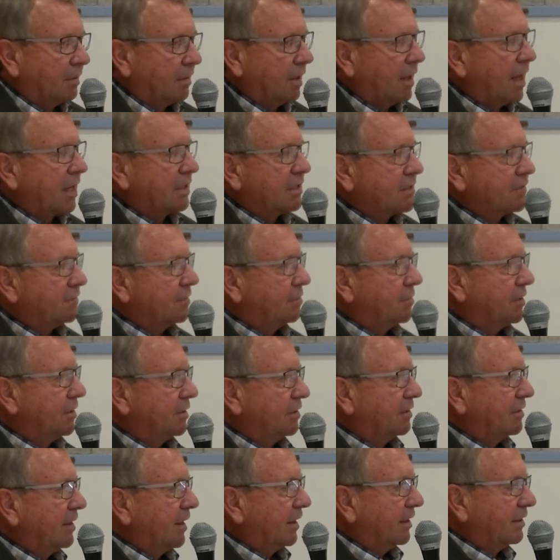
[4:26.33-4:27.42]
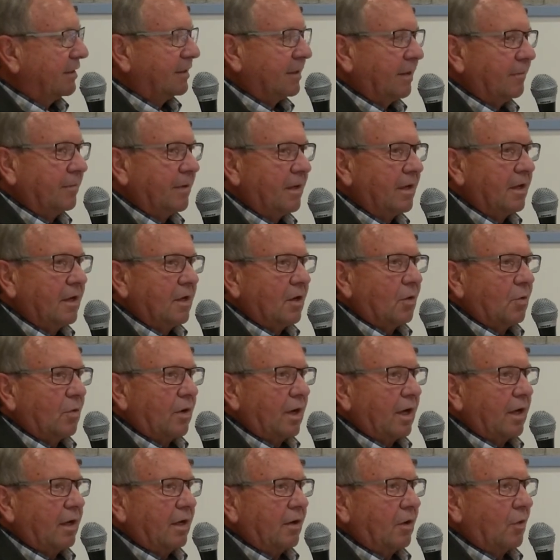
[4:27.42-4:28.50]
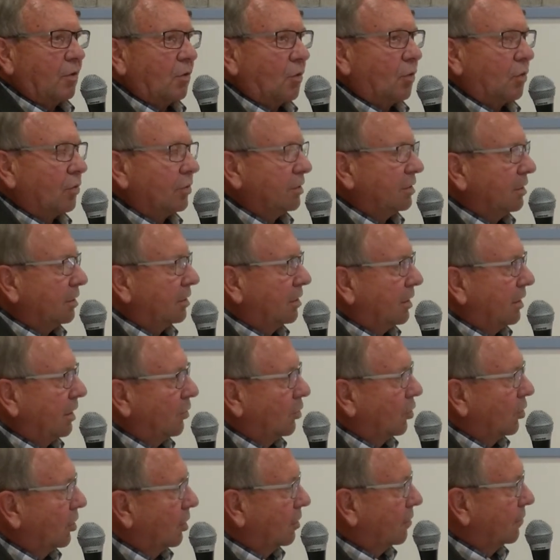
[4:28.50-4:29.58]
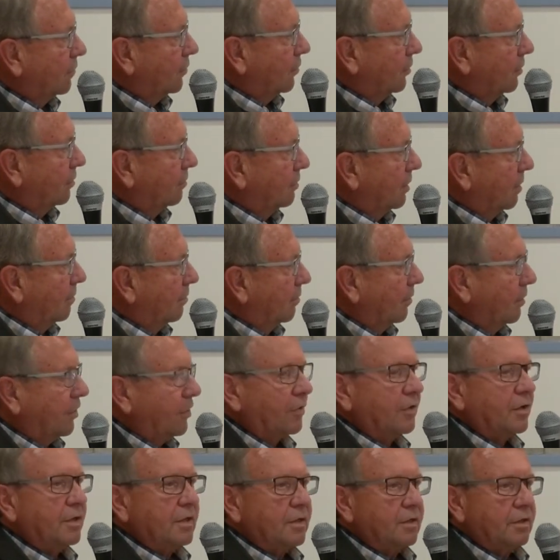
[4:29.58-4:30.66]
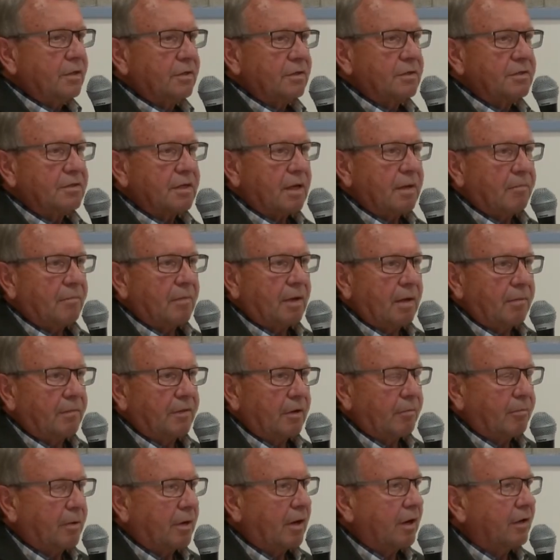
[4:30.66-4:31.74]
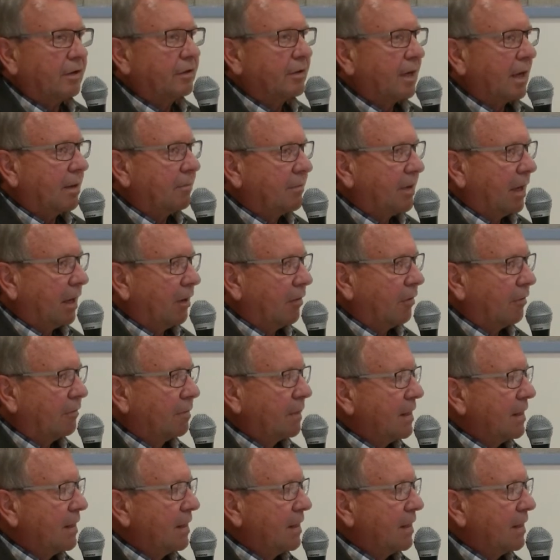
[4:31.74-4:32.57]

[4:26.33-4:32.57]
lots from here that where I owned and worked for 30 years. I'm there part-time now.